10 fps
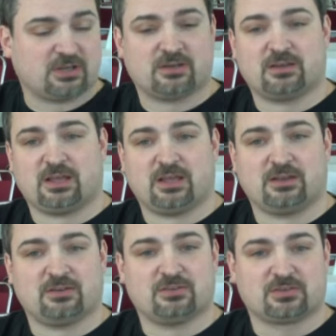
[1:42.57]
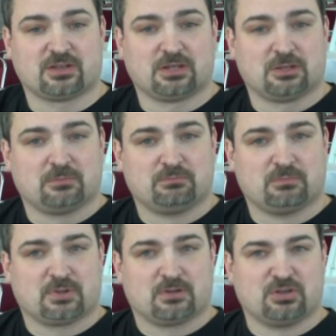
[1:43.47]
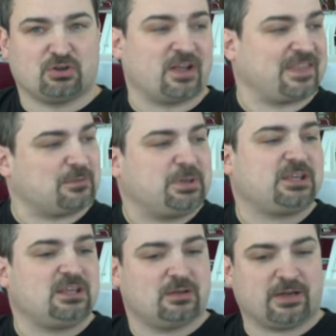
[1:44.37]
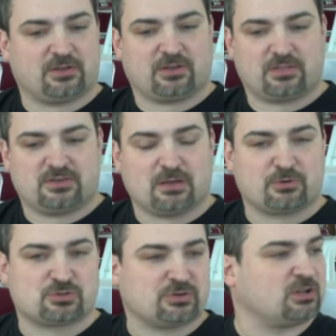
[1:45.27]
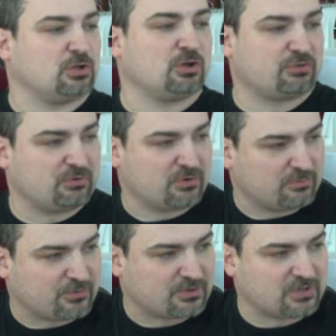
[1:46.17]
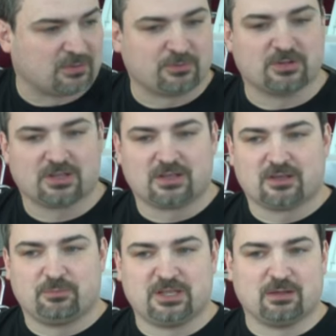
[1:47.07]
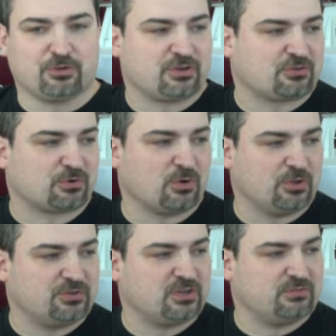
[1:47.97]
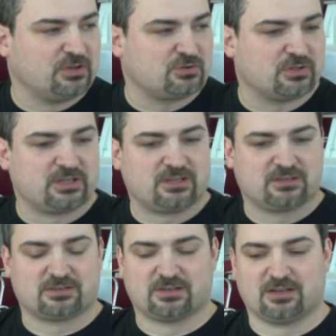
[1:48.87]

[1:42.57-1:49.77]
and you're not that picky about the temperature in the laundry room, for example. Being able to control those individually